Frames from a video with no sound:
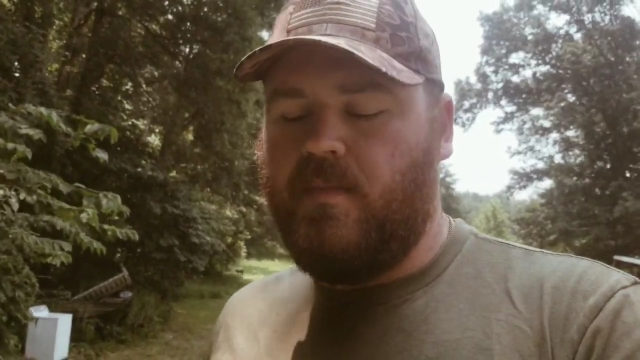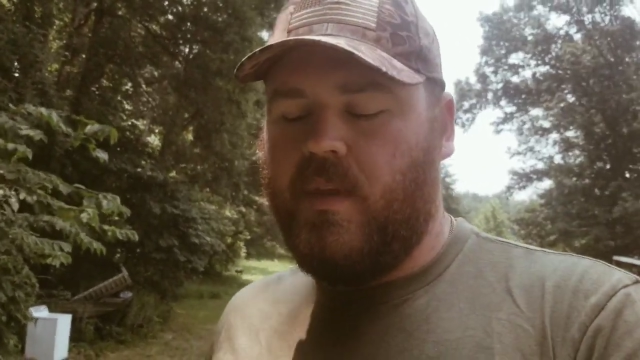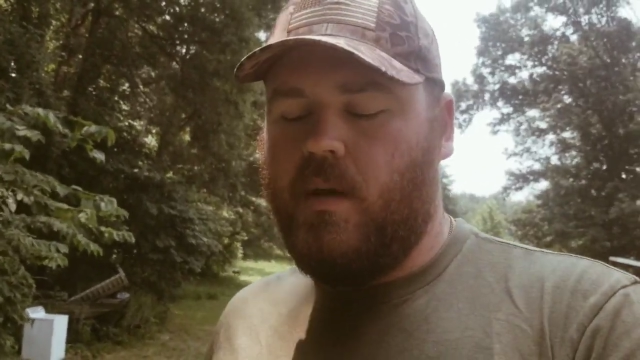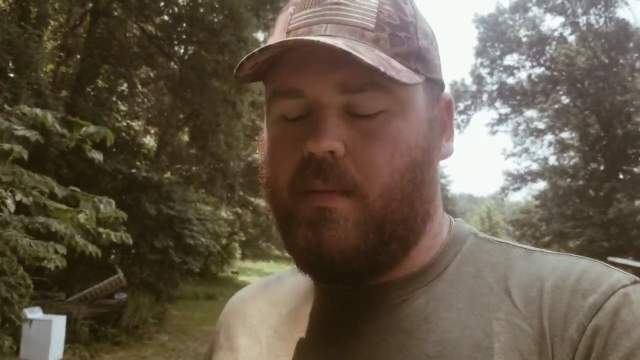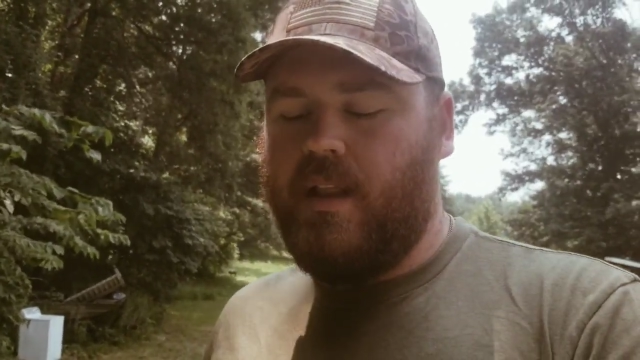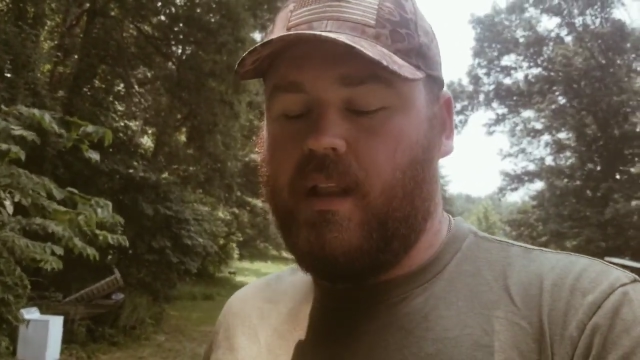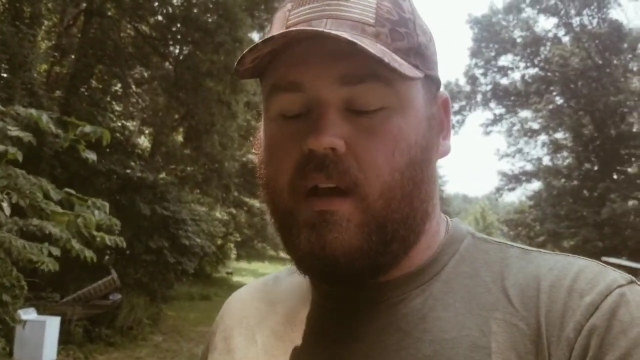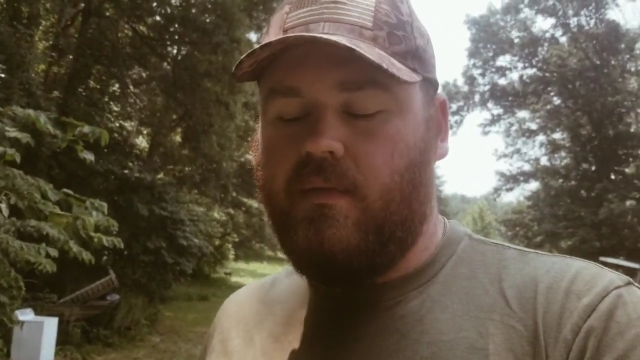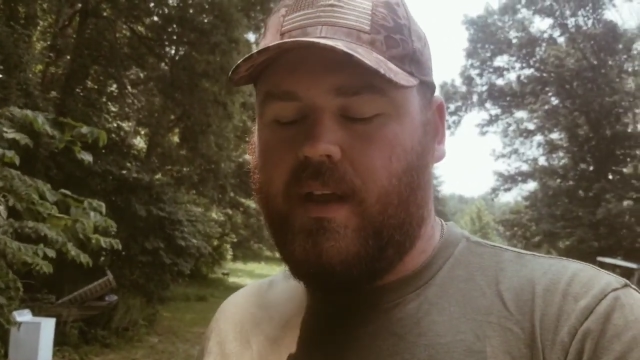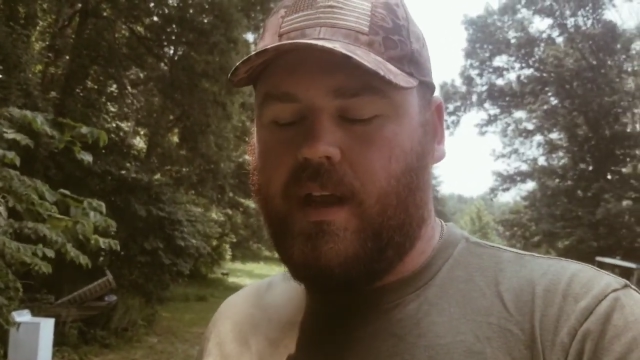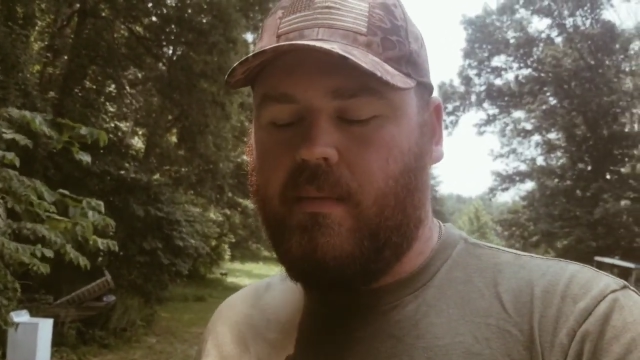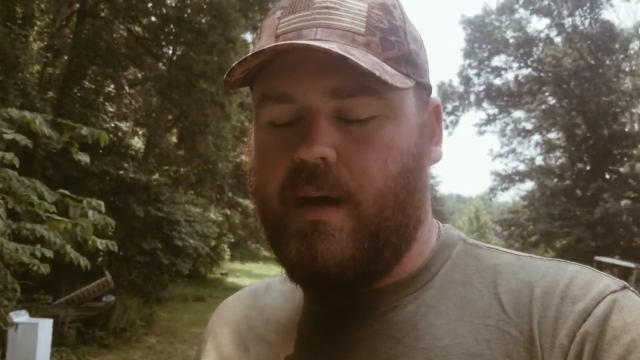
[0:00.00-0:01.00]
I love
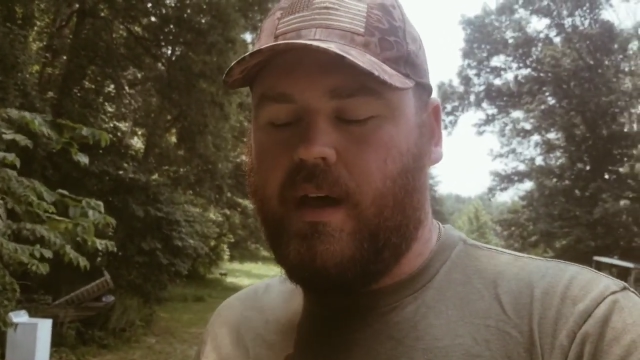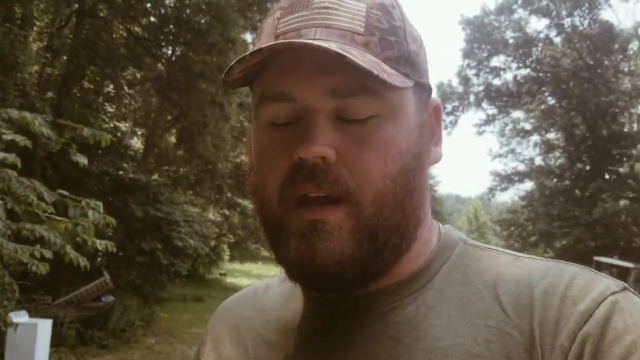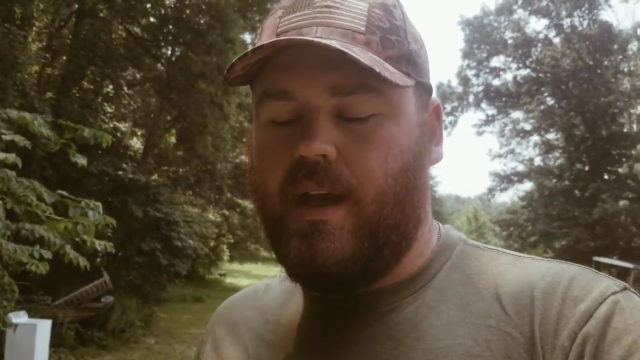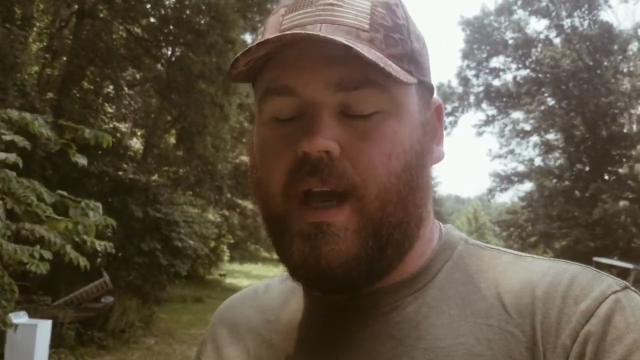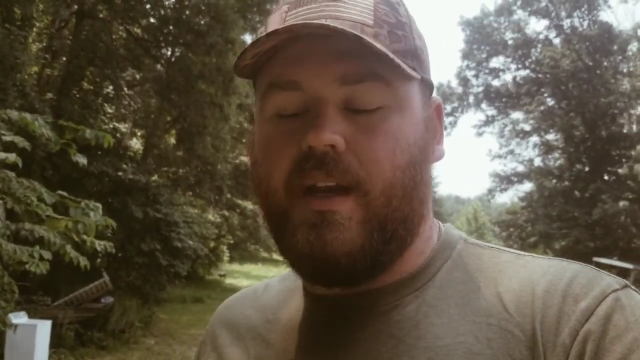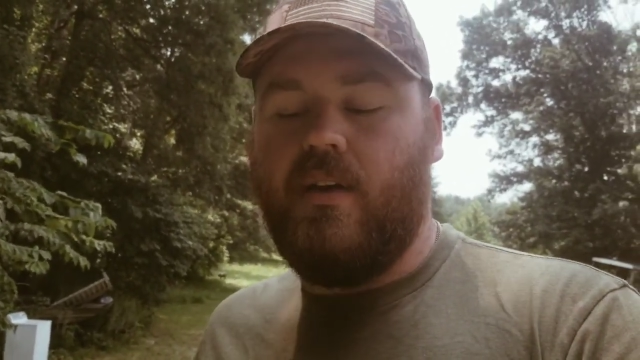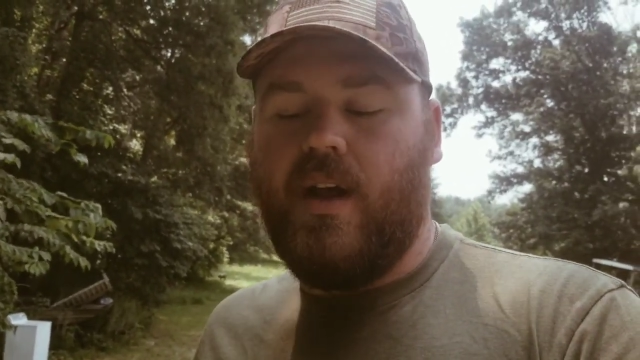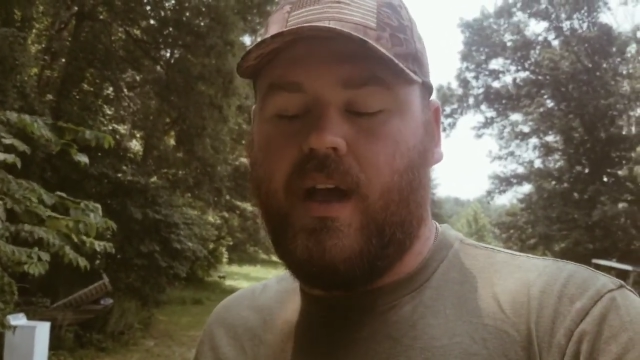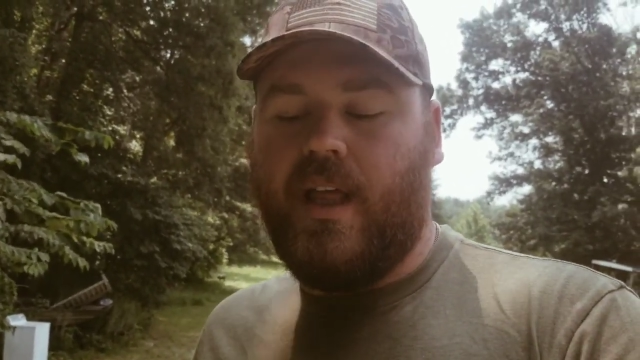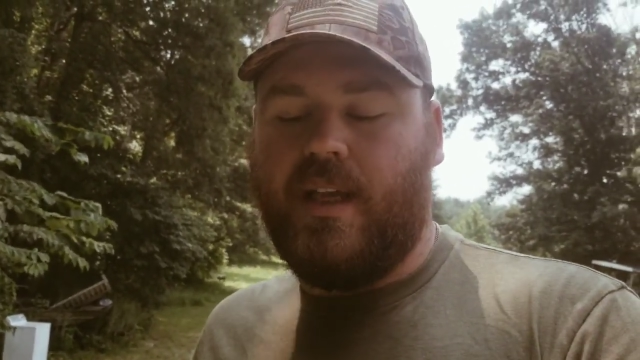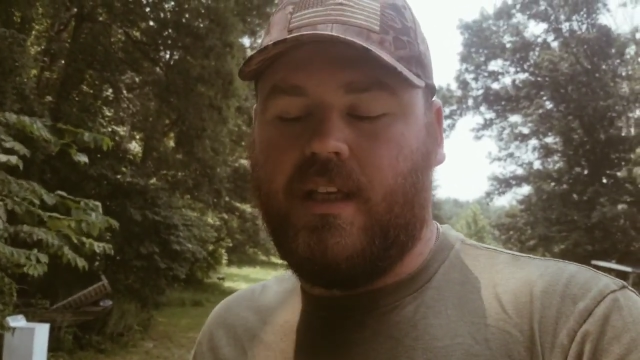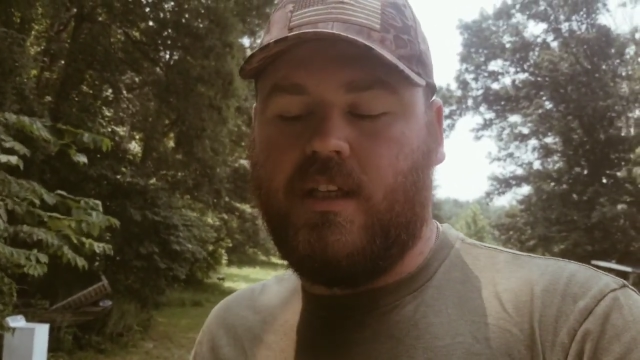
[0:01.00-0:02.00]
that about it. I do not
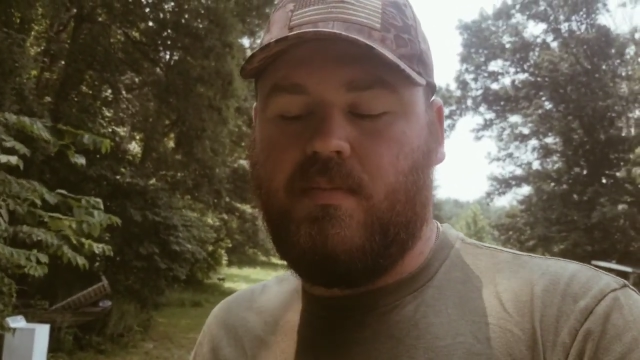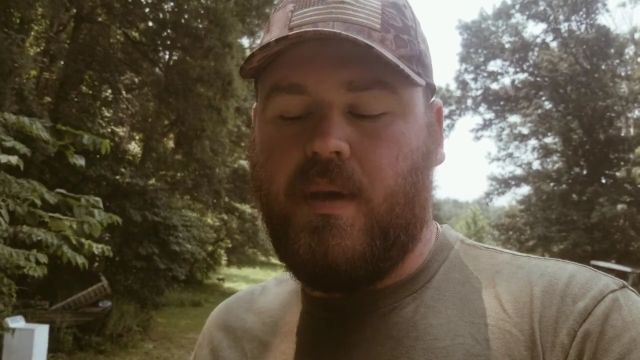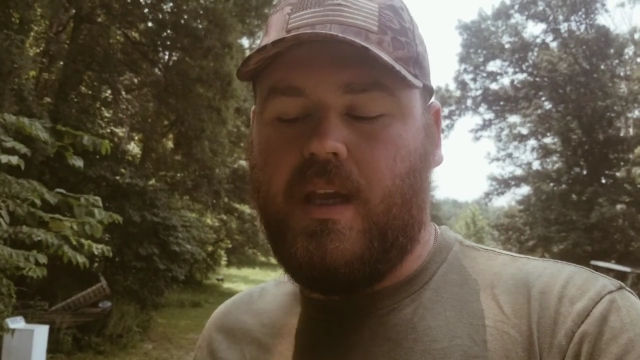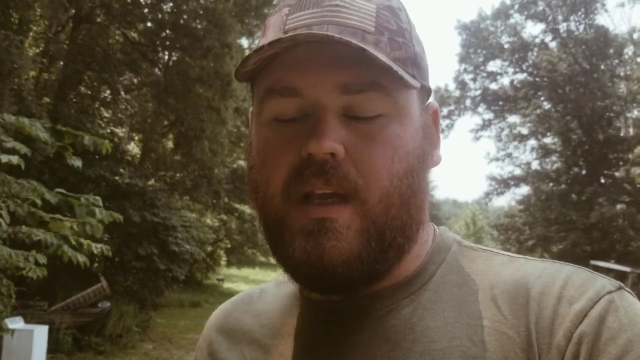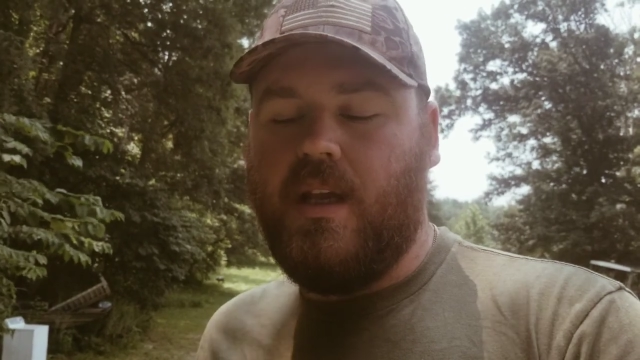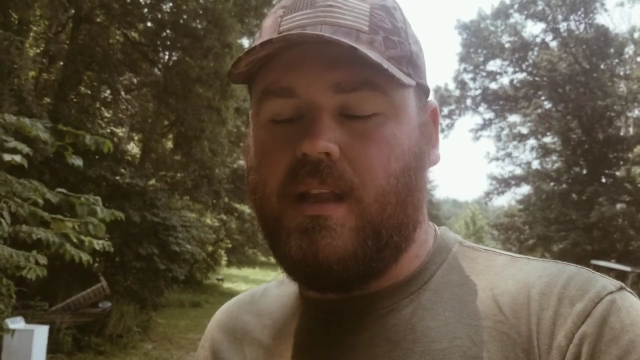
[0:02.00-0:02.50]
like the speed.